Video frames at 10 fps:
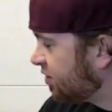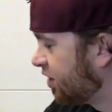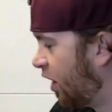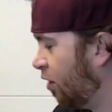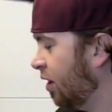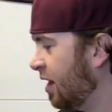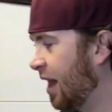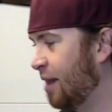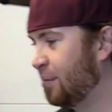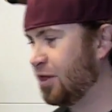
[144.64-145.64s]
So,
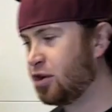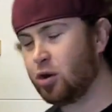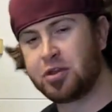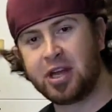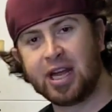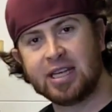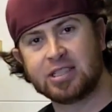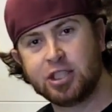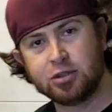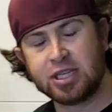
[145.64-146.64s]
but the cool thing
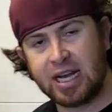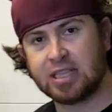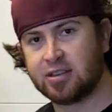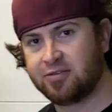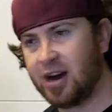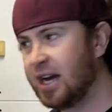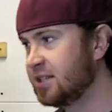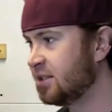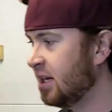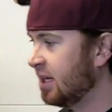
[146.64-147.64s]
is, using it as a
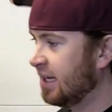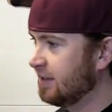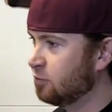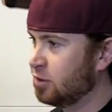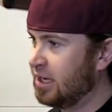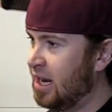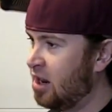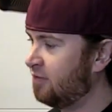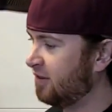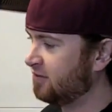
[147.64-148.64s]
vise, even with an
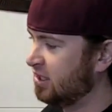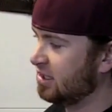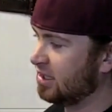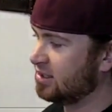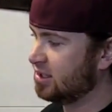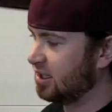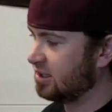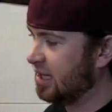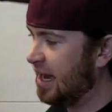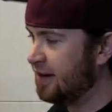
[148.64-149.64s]
AR-15
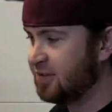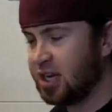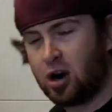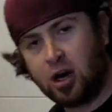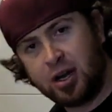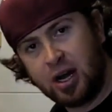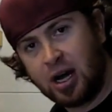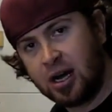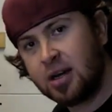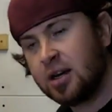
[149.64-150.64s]
that's heavy on
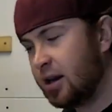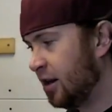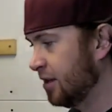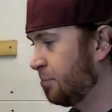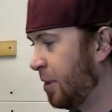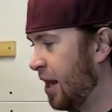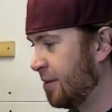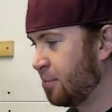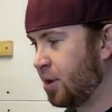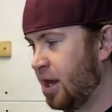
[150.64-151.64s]
the
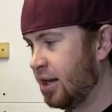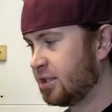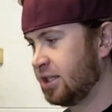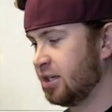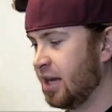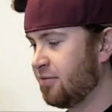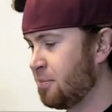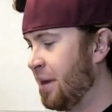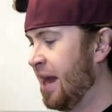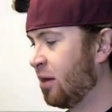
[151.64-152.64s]
bottom product here. You have
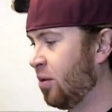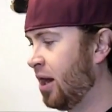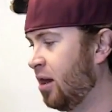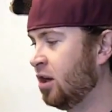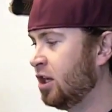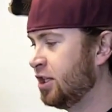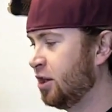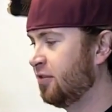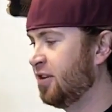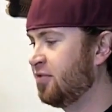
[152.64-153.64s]
the mag well,
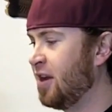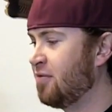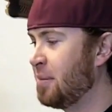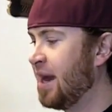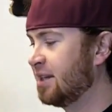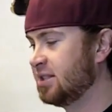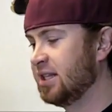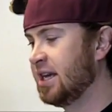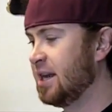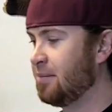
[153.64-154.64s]
you know, even if you have a
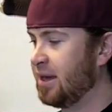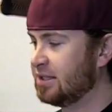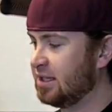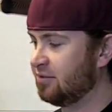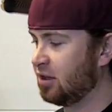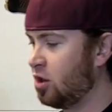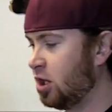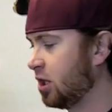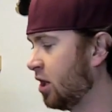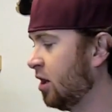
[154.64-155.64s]
magazine in, it makes it even
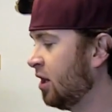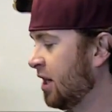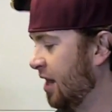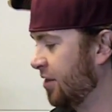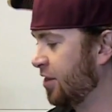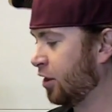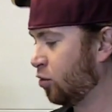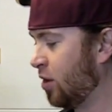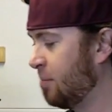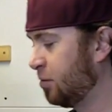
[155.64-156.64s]
longer, and then the
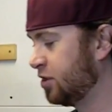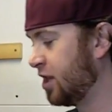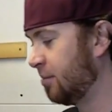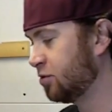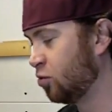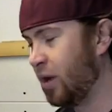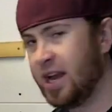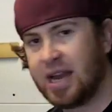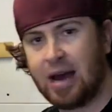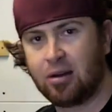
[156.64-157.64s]
grip, which comes
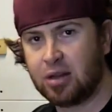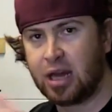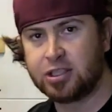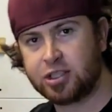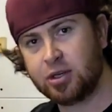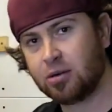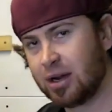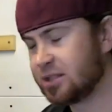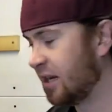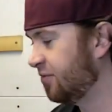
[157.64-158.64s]
way down. A lot of shooting
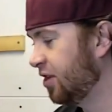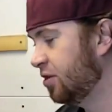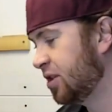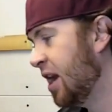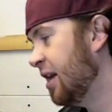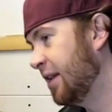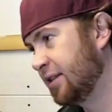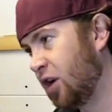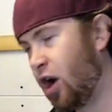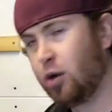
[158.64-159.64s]
rests I've used,
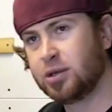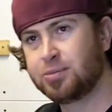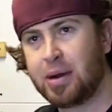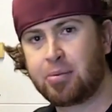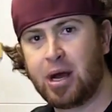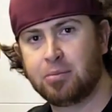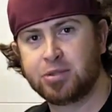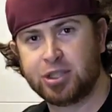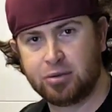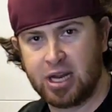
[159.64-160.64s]
that's always my
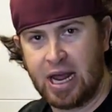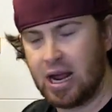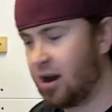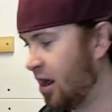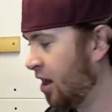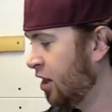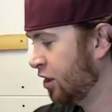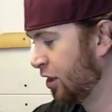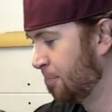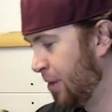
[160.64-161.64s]
problem shooting an AR.
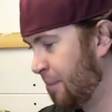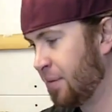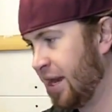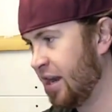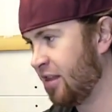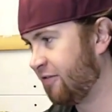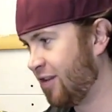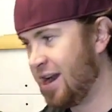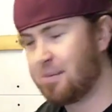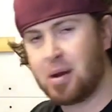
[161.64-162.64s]
You're bumping into the
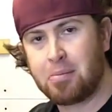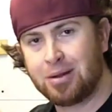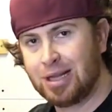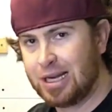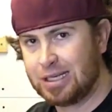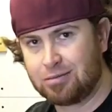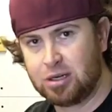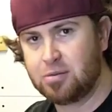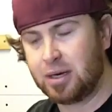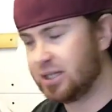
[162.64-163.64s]
frame. Plenty of
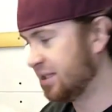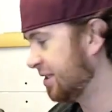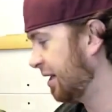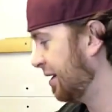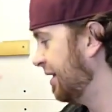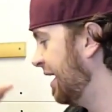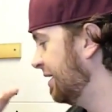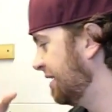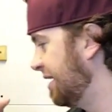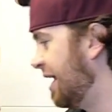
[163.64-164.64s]
room on this sucker. That
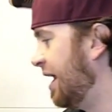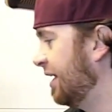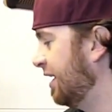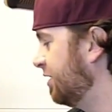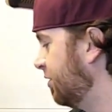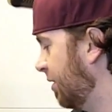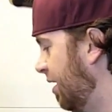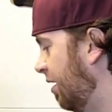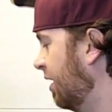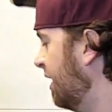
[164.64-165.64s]
is not an issue at
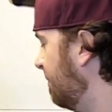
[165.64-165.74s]
all.